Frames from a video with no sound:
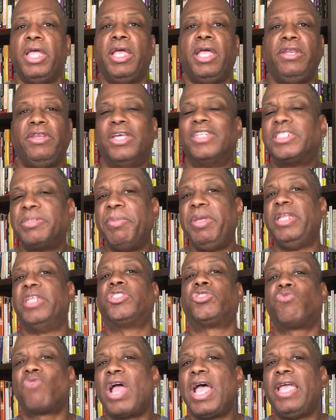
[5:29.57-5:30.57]
It doesn't mean
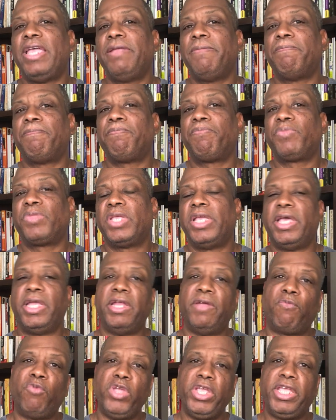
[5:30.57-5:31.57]
it's right. And
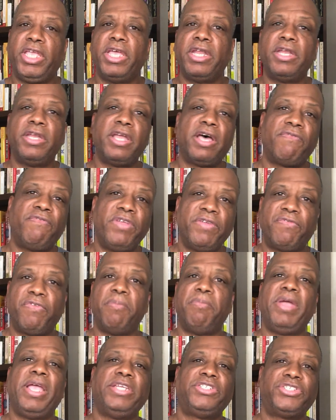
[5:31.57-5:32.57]
if we get enough
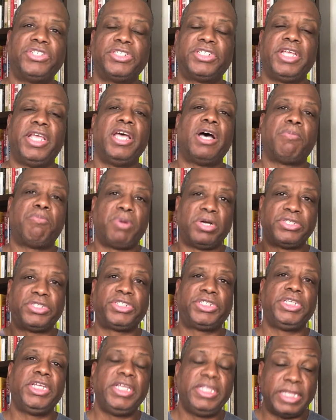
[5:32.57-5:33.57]
information to help us
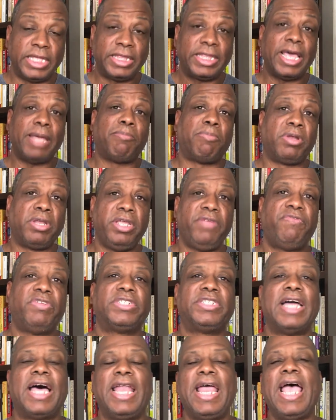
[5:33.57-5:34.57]
see that that belief
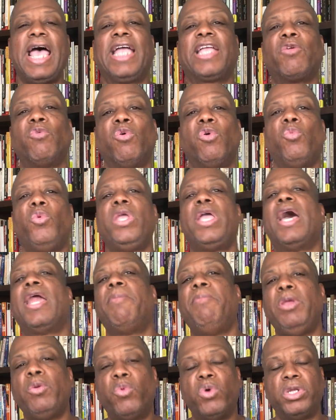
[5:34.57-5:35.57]
is not accurate, we got to
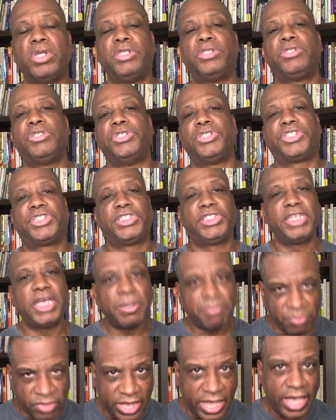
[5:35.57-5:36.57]
be willing to
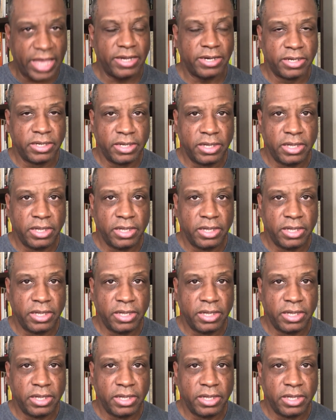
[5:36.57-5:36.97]
accept that